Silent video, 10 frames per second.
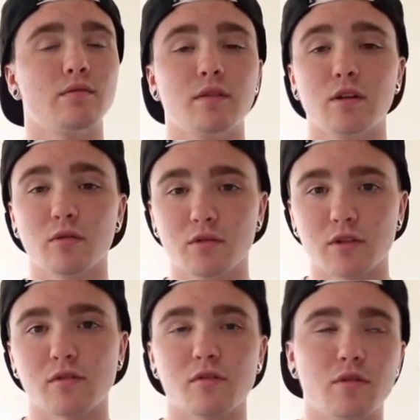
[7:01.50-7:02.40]
you know, there's
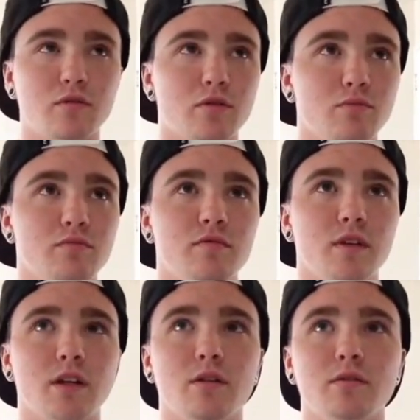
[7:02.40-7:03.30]
other YouTube
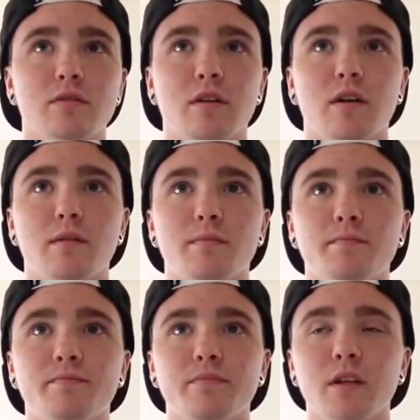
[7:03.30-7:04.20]
videos,
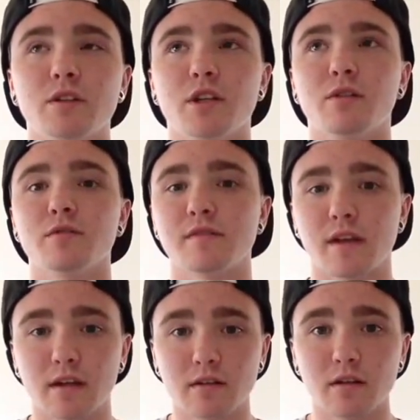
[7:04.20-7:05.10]
and channels
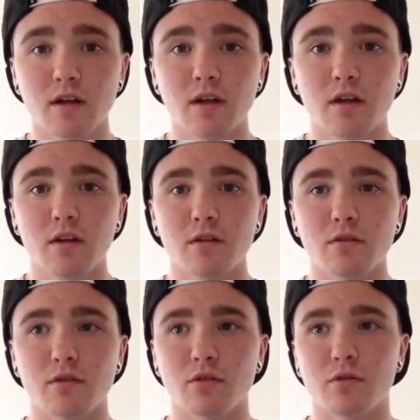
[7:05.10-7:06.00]
that
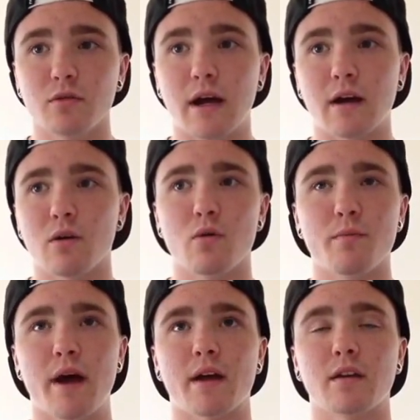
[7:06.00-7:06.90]
do at home
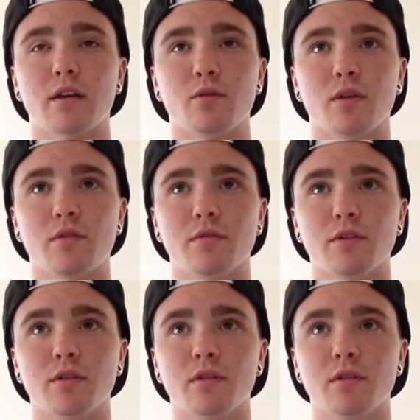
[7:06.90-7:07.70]
packing or whatever.